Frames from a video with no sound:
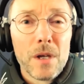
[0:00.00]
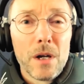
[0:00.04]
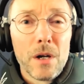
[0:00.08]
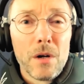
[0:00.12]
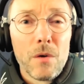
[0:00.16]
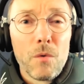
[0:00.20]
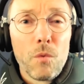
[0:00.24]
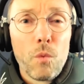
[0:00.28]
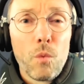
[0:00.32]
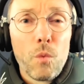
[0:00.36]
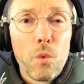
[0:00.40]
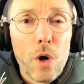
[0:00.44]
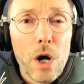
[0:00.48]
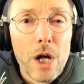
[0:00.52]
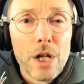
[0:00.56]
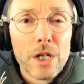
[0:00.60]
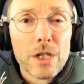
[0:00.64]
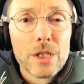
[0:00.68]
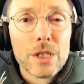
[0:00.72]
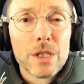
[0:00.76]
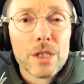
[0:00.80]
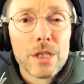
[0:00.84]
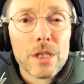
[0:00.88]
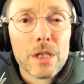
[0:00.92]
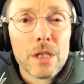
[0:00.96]

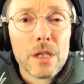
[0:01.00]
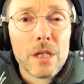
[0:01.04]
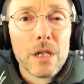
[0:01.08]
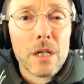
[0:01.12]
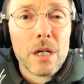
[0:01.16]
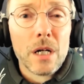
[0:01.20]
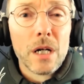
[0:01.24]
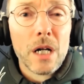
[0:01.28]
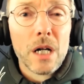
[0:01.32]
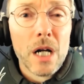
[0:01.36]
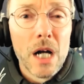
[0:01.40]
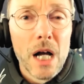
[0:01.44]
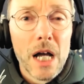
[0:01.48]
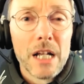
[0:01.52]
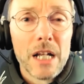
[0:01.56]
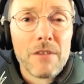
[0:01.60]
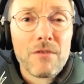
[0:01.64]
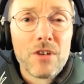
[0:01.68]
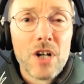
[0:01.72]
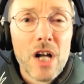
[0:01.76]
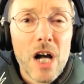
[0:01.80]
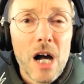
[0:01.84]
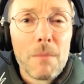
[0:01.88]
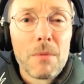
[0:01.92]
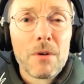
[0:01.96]
what kind
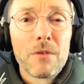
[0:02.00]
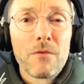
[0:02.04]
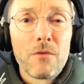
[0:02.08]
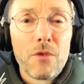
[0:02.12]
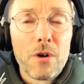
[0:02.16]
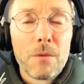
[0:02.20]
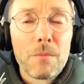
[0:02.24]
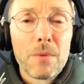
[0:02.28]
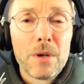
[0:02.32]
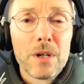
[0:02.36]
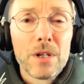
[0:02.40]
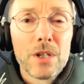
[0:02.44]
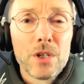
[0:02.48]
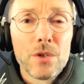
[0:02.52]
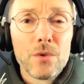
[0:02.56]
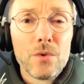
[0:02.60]
of carbon footprint